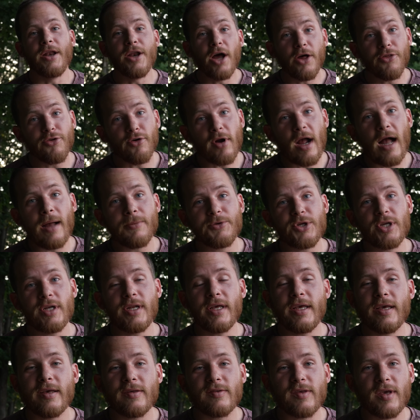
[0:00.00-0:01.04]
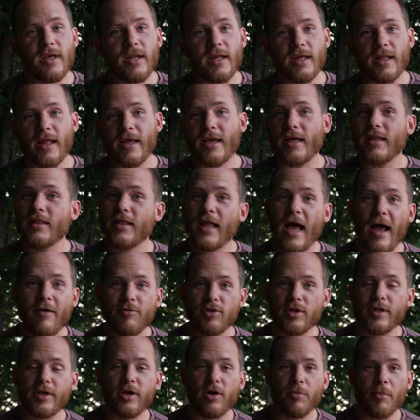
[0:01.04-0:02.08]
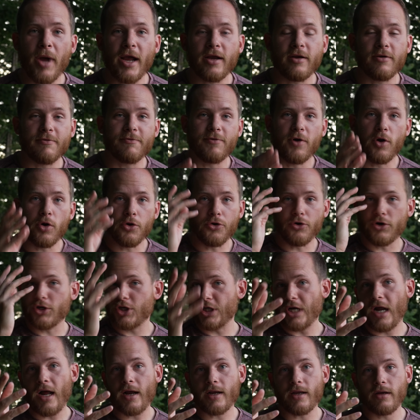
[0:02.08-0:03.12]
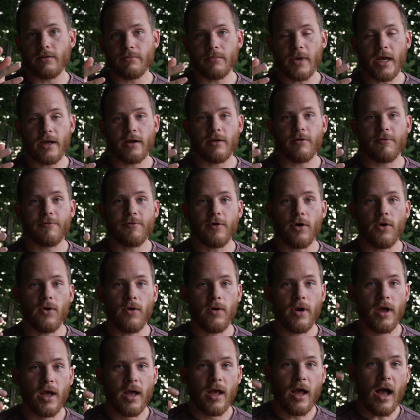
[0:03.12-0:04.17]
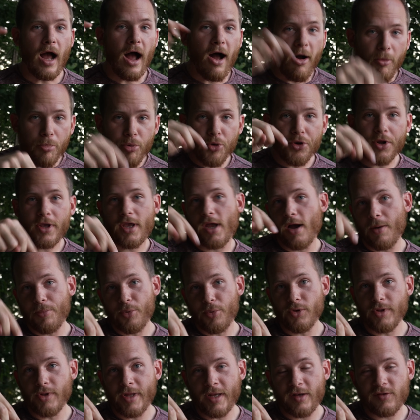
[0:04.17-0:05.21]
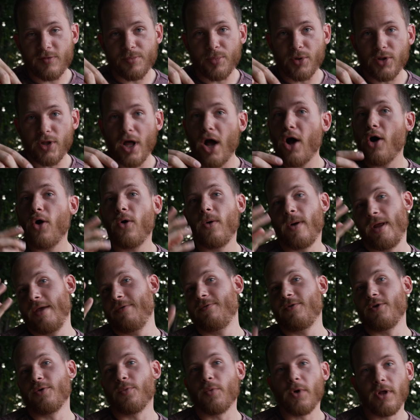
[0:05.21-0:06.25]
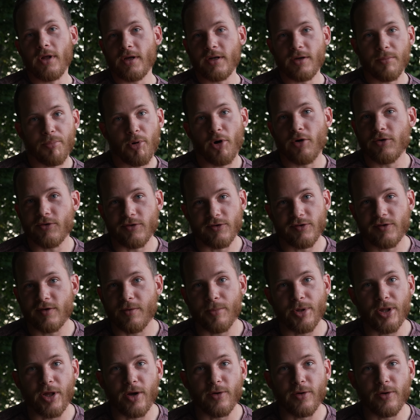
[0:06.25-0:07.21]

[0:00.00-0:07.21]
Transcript: Another option is getting like a lavalier microphone or a shotgun microphone. I'll put a couple links below if you're willing to purchase some of those.